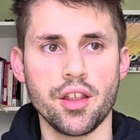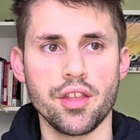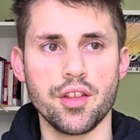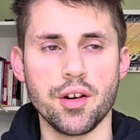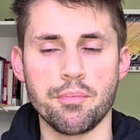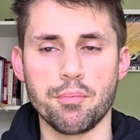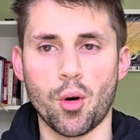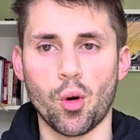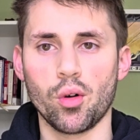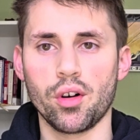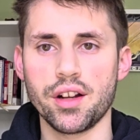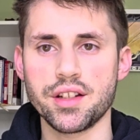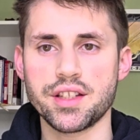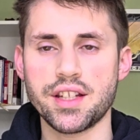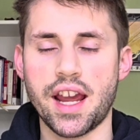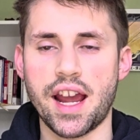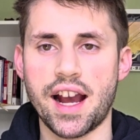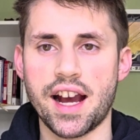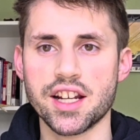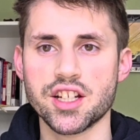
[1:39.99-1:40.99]
the more
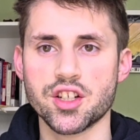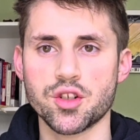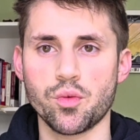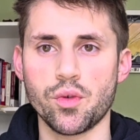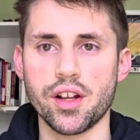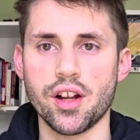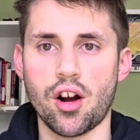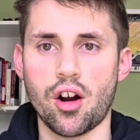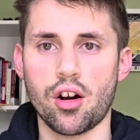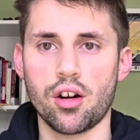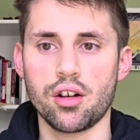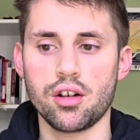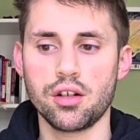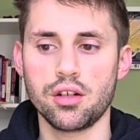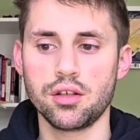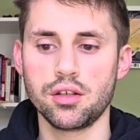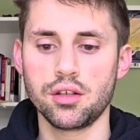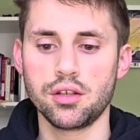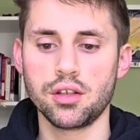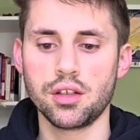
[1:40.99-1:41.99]
attached we are
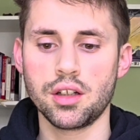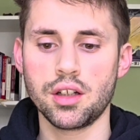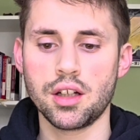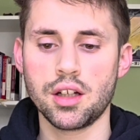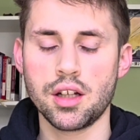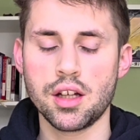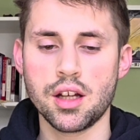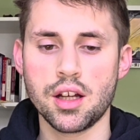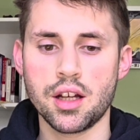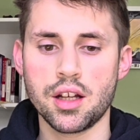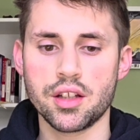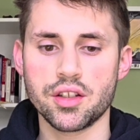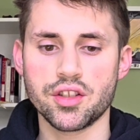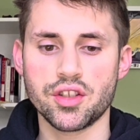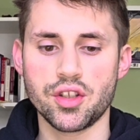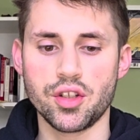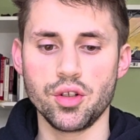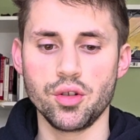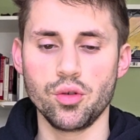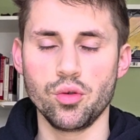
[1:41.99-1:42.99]

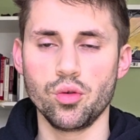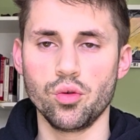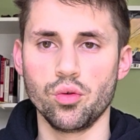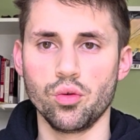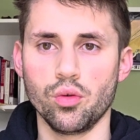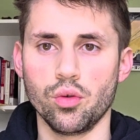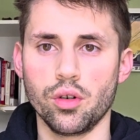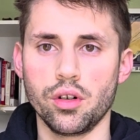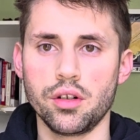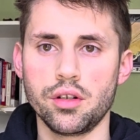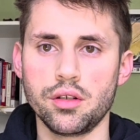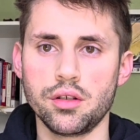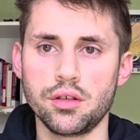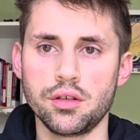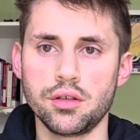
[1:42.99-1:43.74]
to